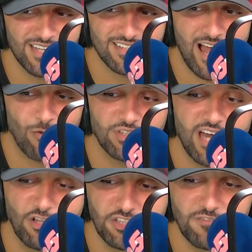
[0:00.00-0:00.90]
Now, with the
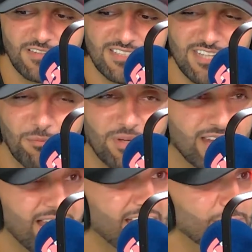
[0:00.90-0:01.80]
health and fitness segment,
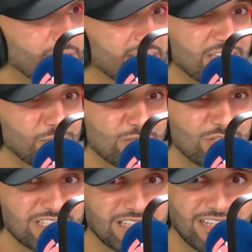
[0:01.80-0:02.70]
and Hani Bilqis was
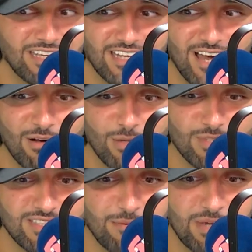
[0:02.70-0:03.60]
just in here now, and he
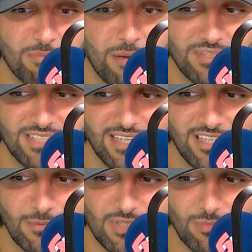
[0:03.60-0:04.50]
was telling me he might be
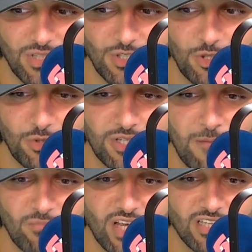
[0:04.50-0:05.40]
taking up something new
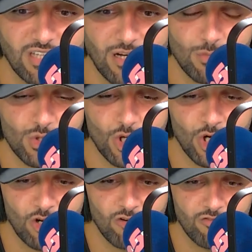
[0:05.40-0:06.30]
in terms
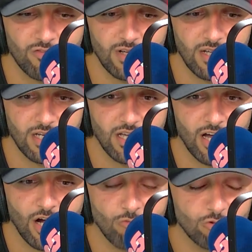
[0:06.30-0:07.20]
of
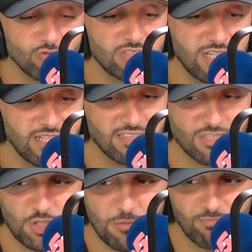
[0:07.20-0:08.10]
a routine in the
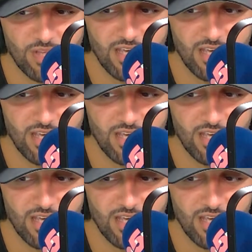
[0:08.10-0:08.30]
gym.